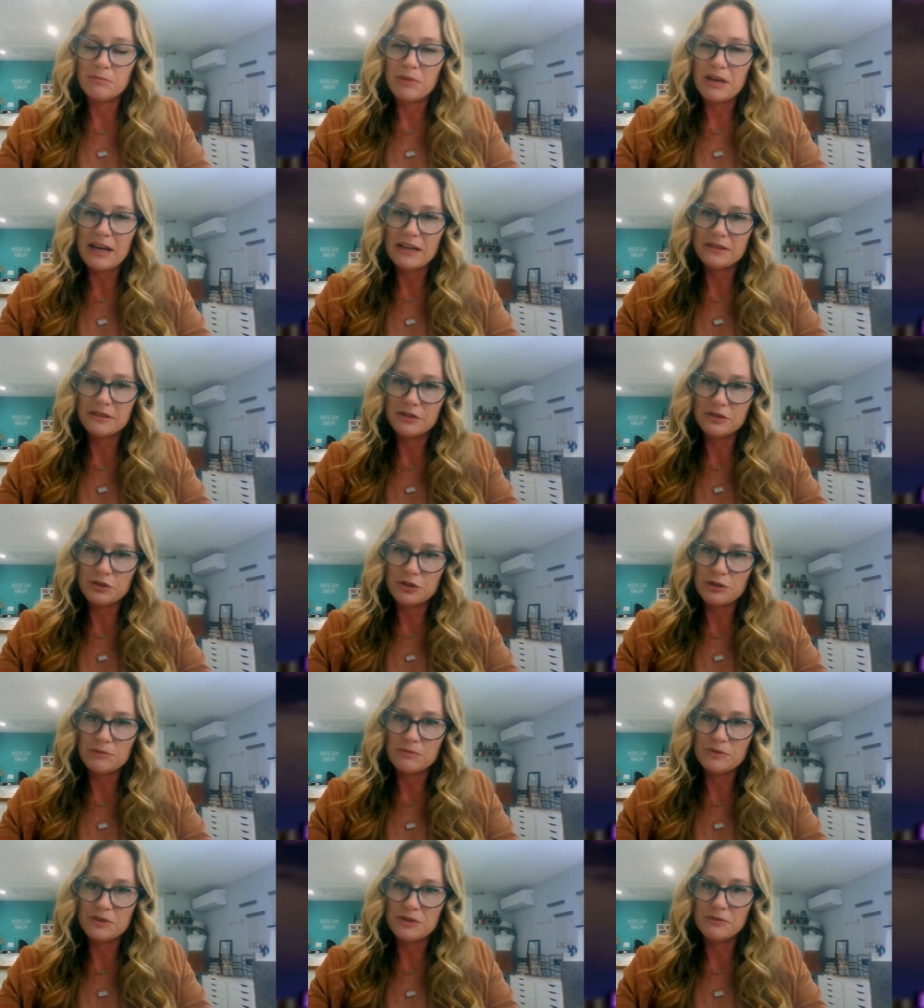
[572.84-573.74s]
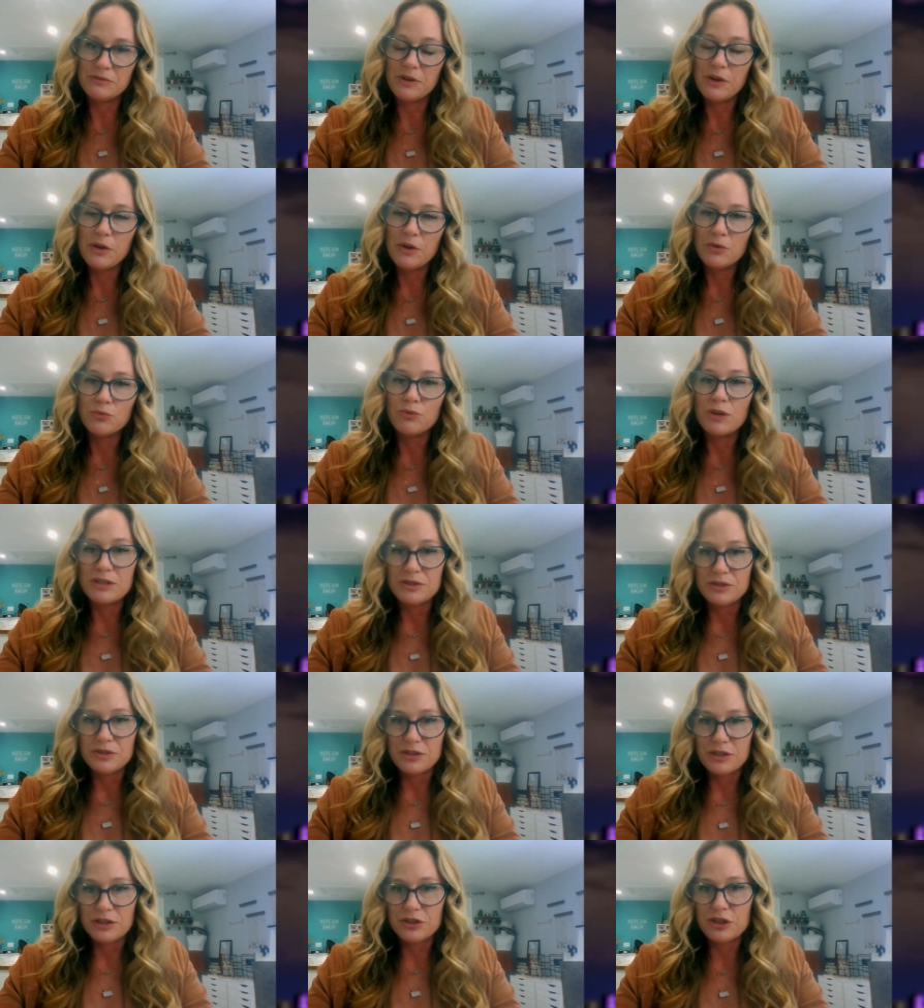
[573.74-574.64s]
impact in terms of
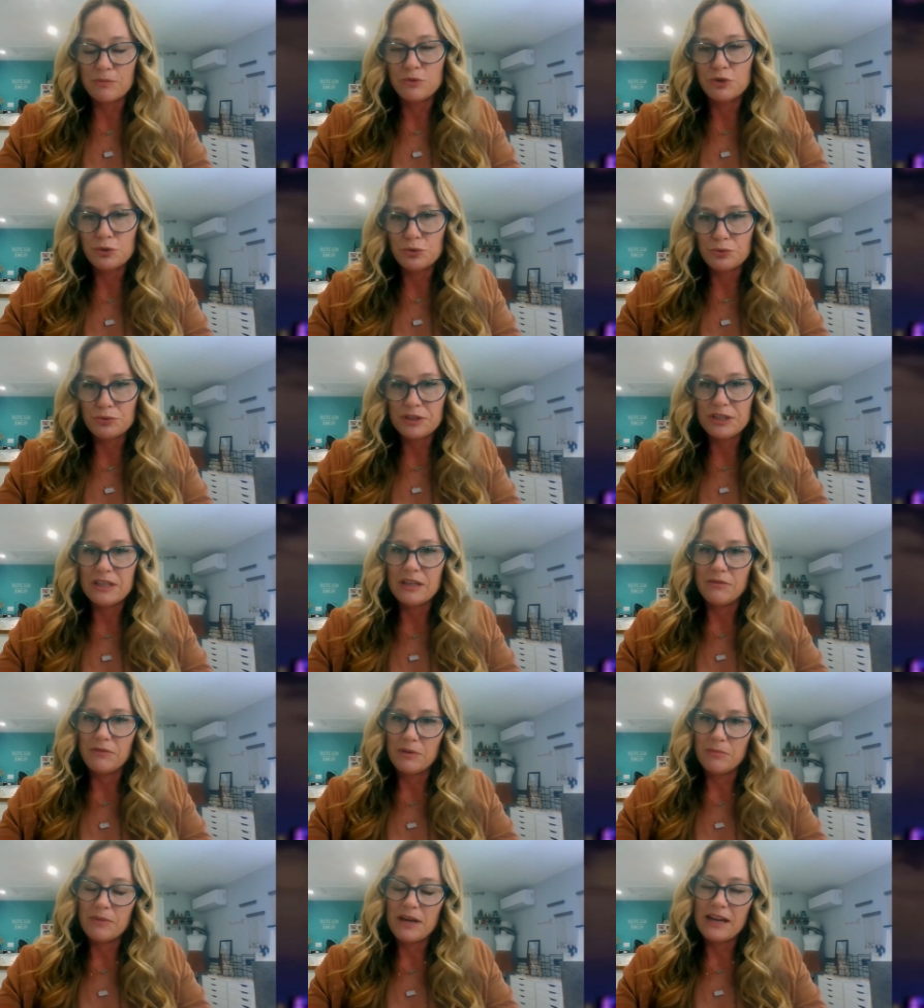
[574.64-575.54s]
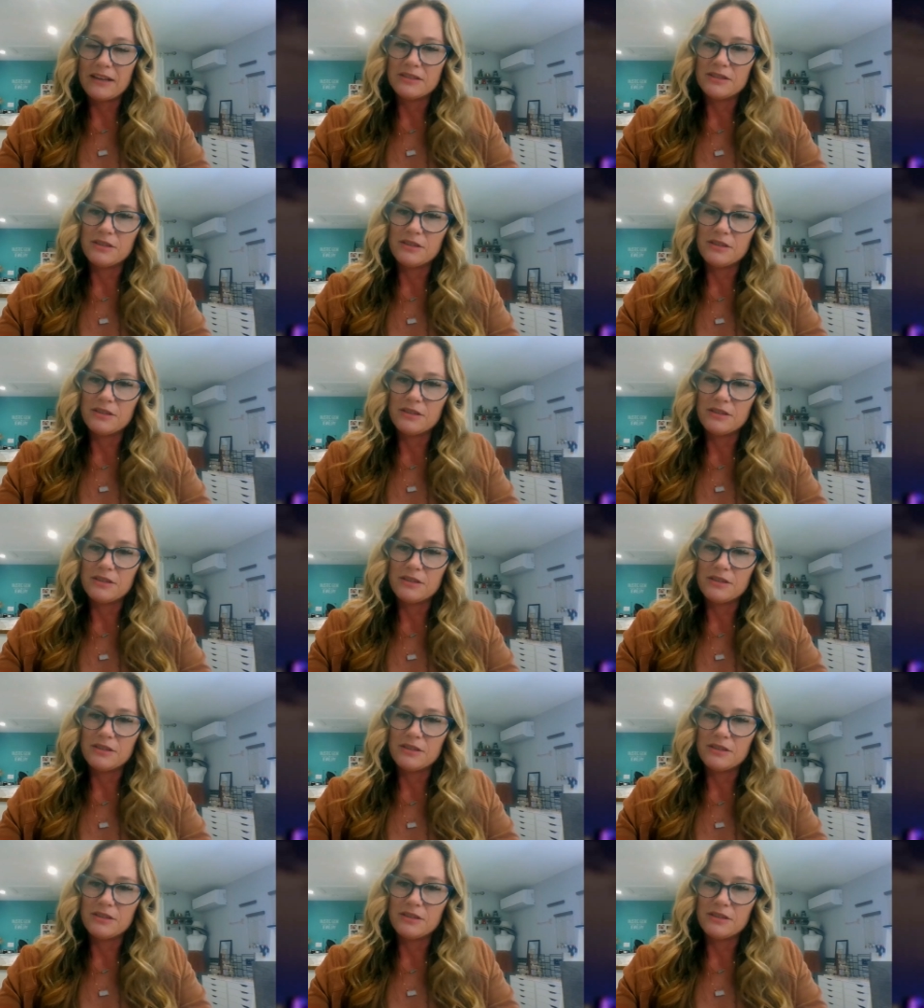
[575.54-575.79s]
Rustic Gem Jewelry giving back